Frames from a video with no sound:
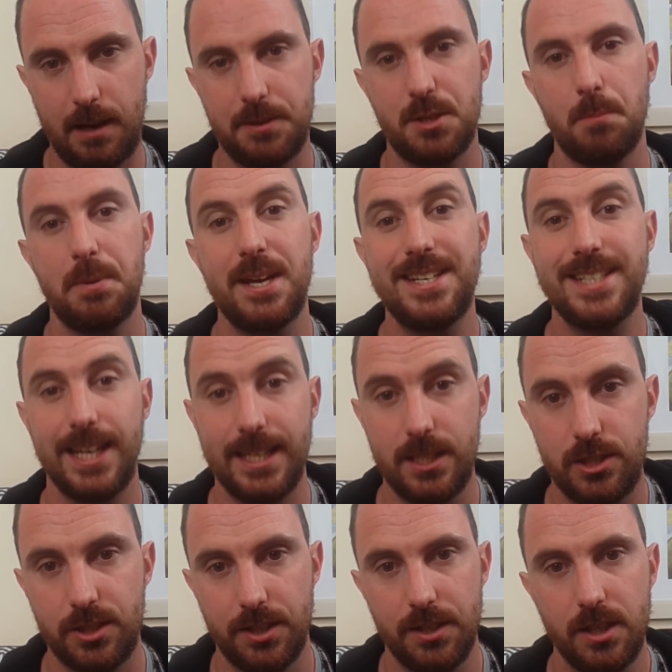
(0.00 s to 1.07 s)

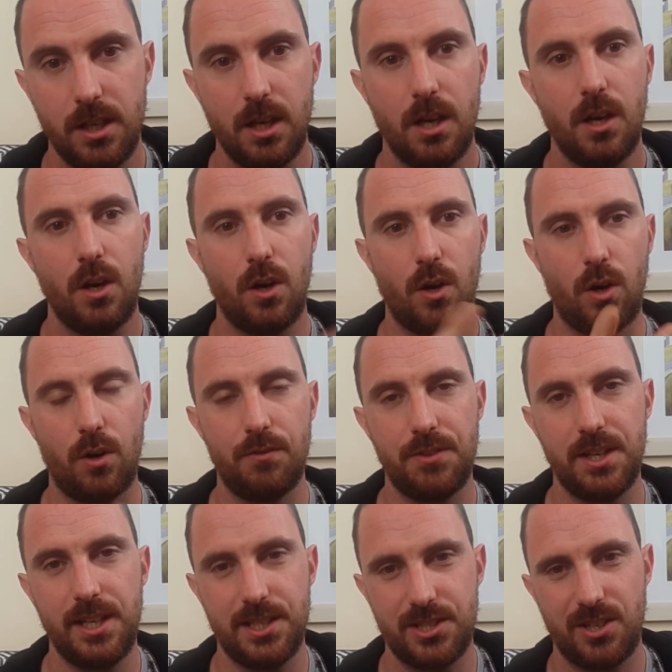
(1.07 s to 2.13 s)
adaptation
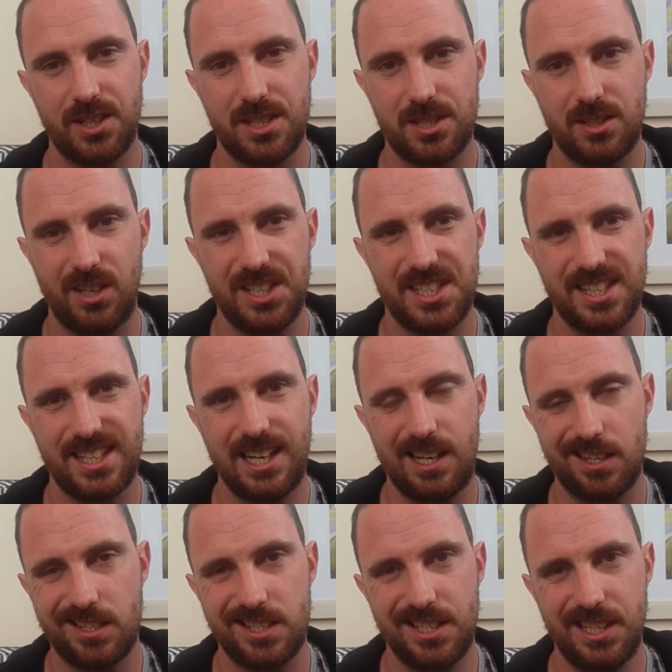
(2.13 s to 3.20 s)
of The Hitchhiker's Guide to
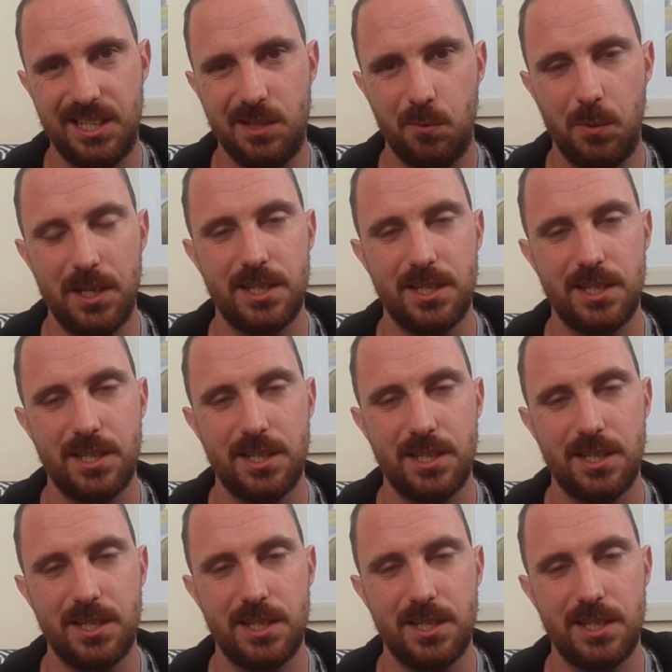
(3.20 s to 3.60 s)
the Galaxy,